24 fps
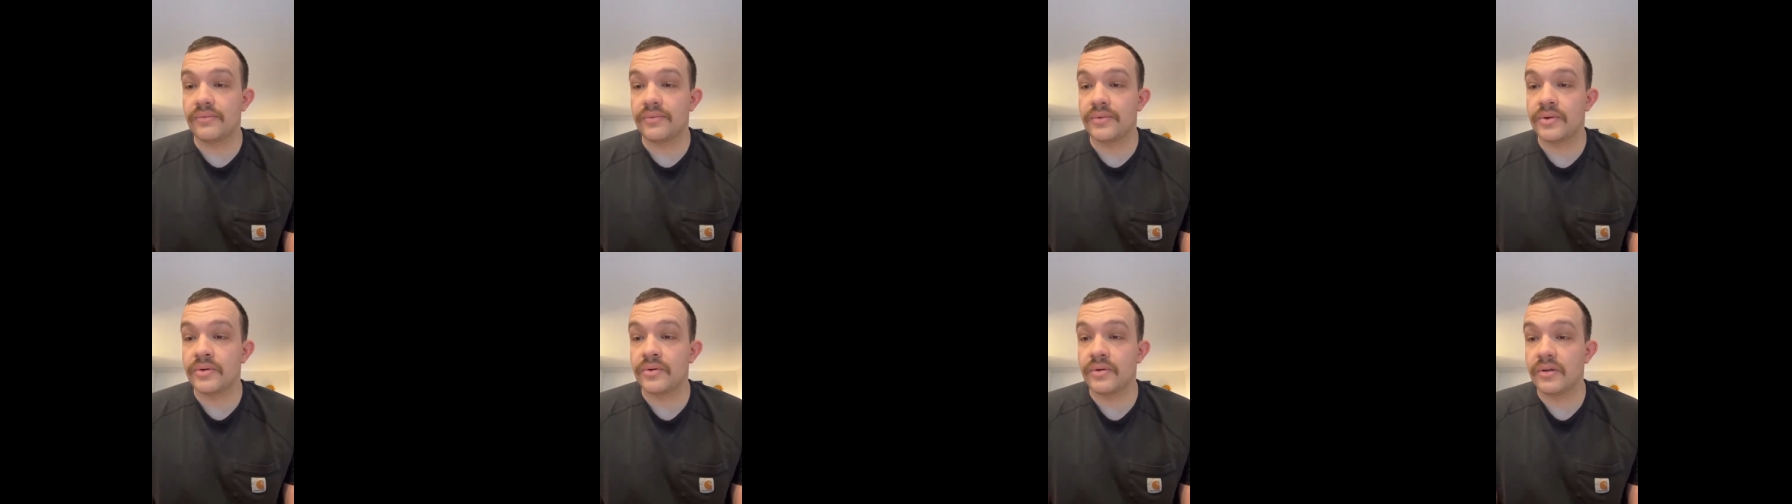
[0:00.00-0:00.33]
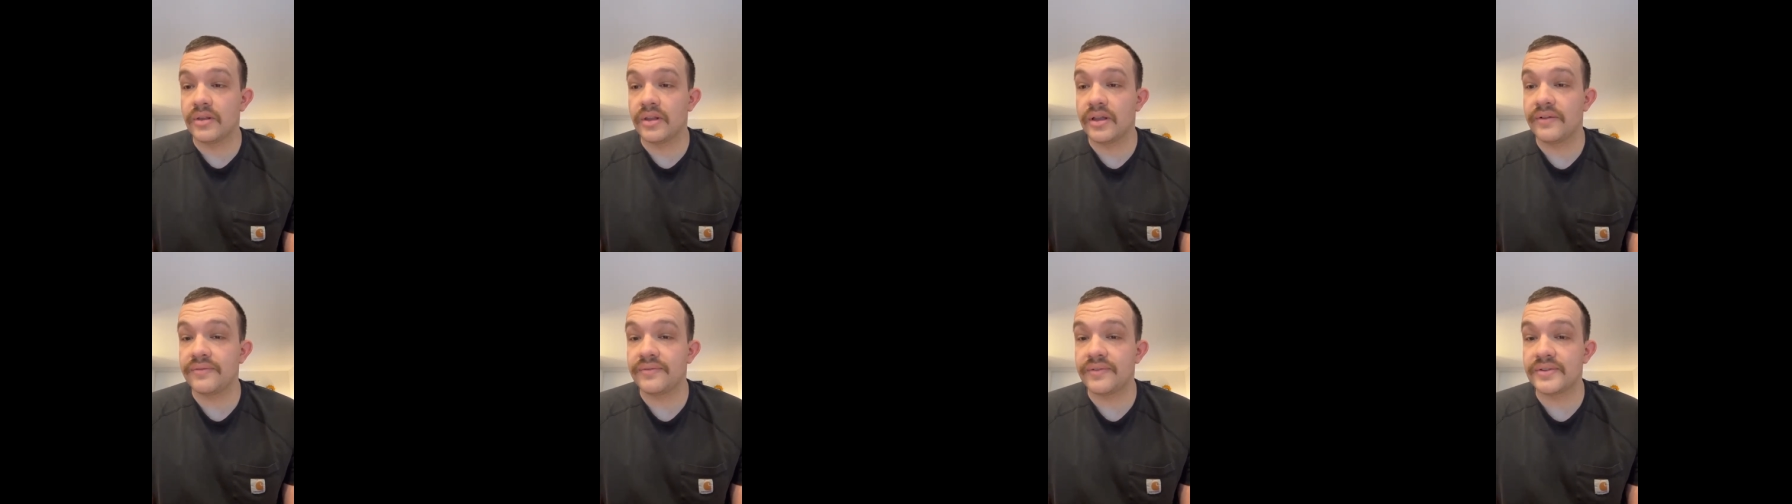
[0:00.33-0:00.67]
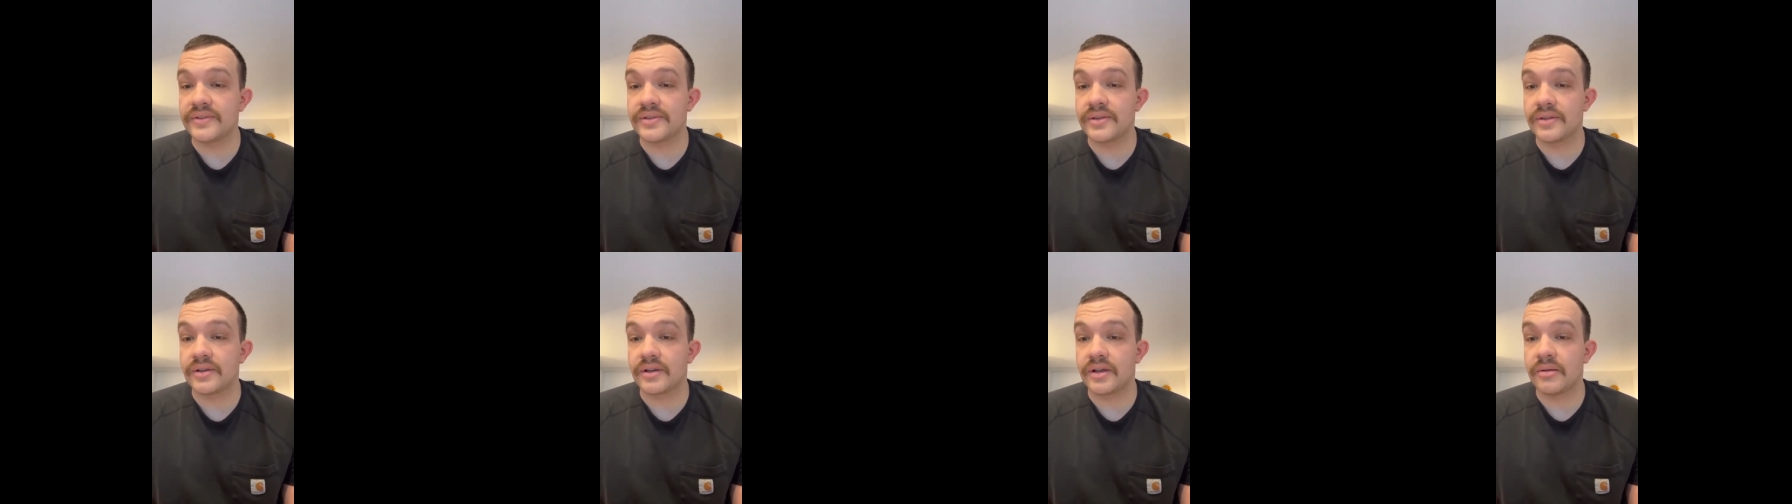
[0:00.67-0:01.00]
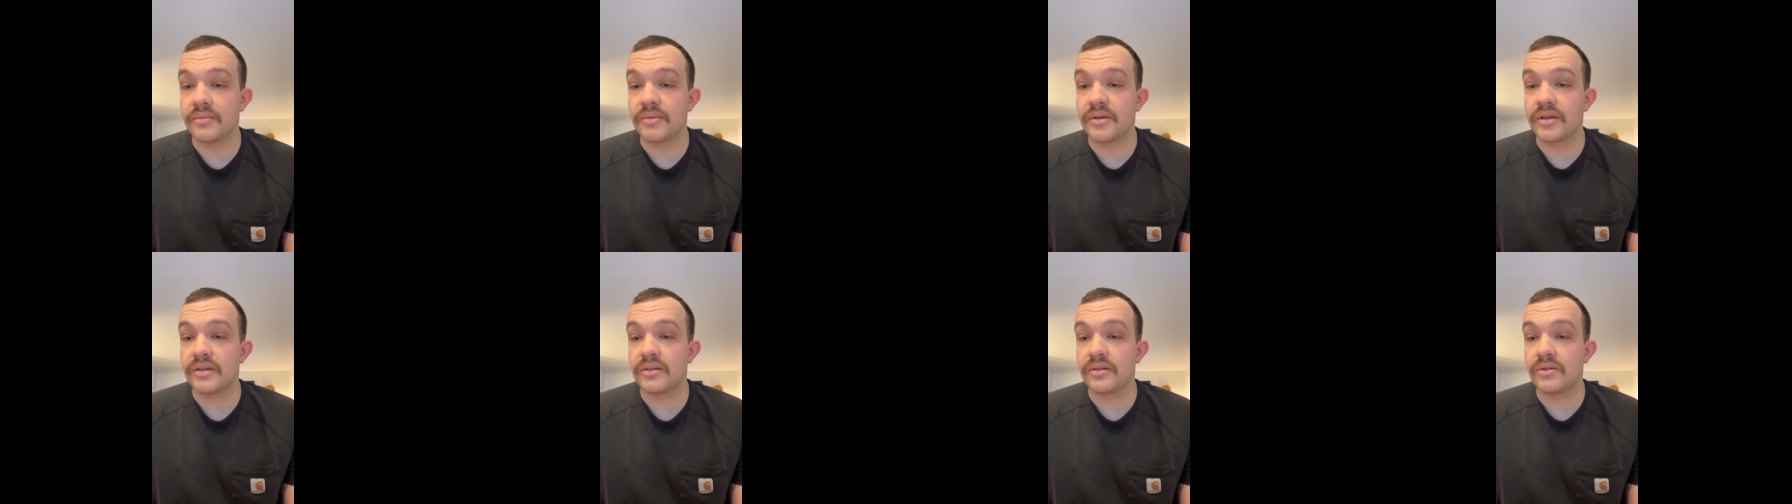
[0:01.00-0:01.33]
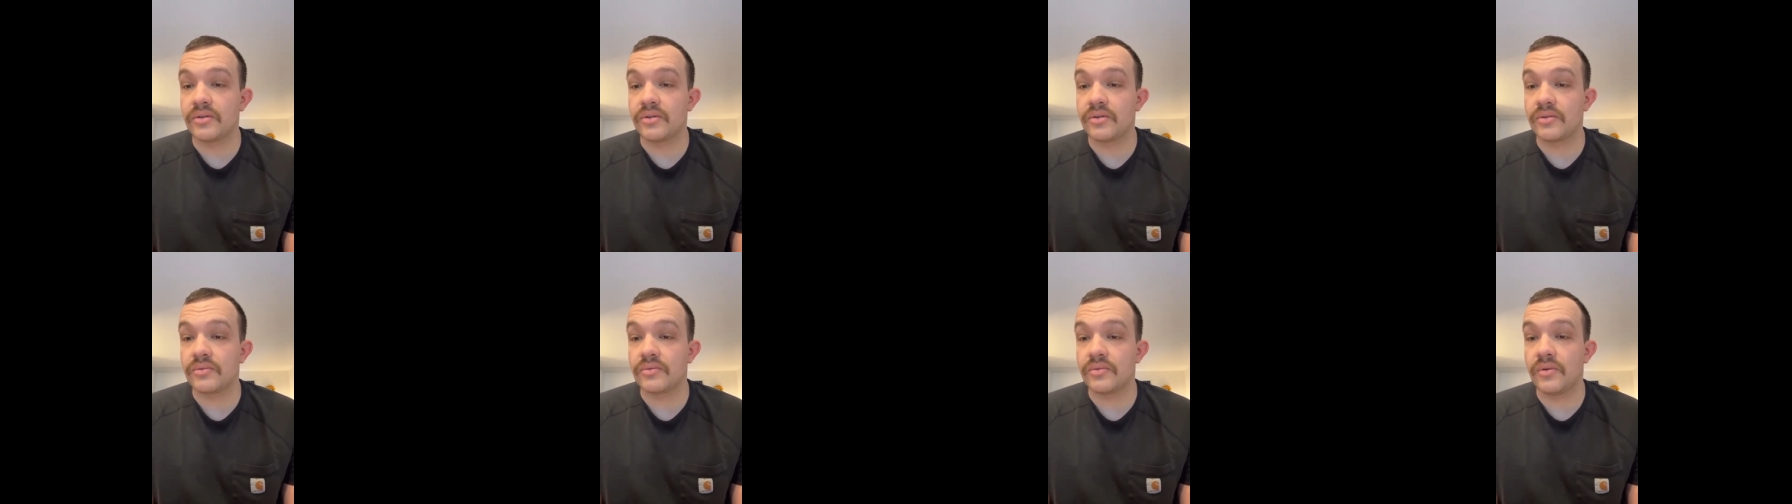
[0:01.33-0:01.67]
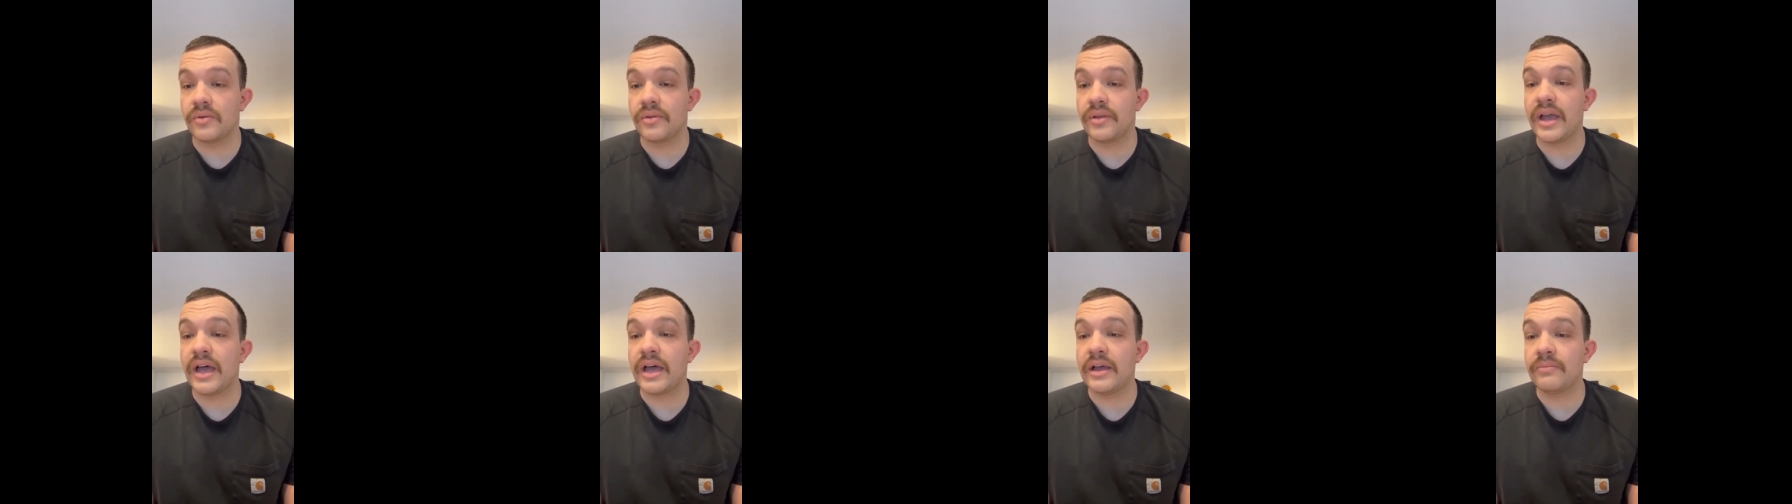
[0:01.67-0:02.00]
who are left until the coming of the Lord,
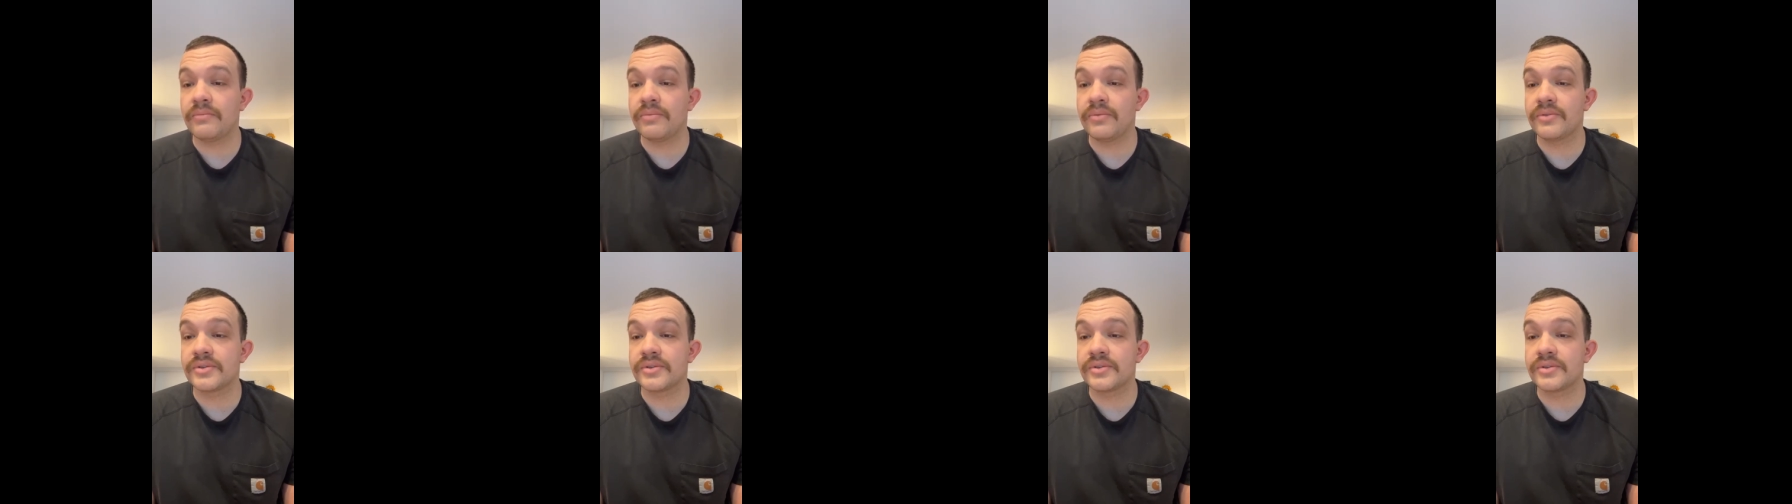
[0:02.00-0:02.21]
will not